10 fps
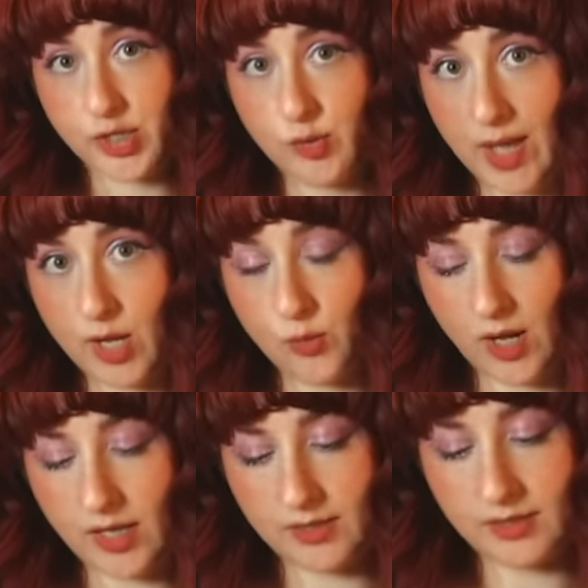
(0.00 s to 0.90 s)
to make
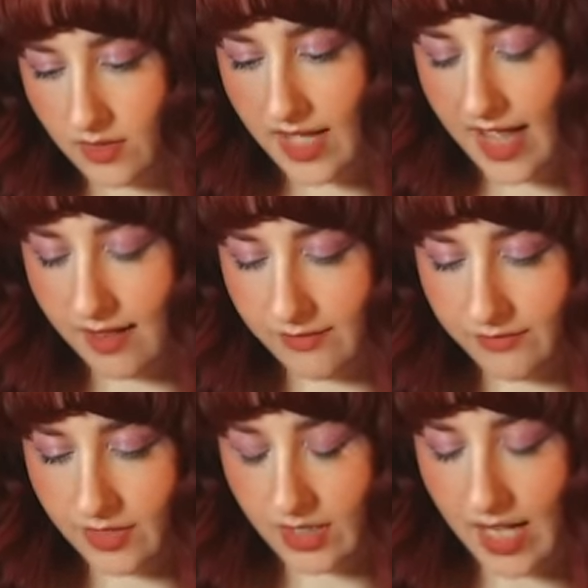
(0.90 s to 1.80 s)
one. They
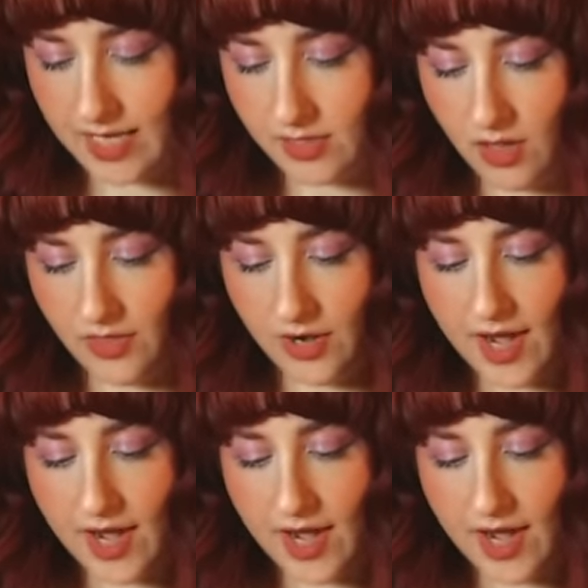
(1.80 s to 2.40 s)
have guides on their